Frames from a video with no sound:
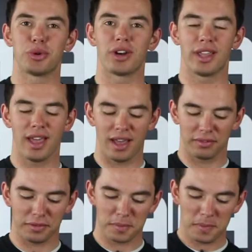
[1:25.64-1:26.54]
already
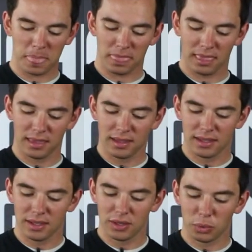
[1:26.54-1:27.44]
have.
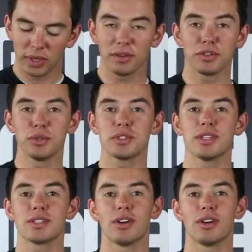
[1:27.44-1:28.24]
We have used this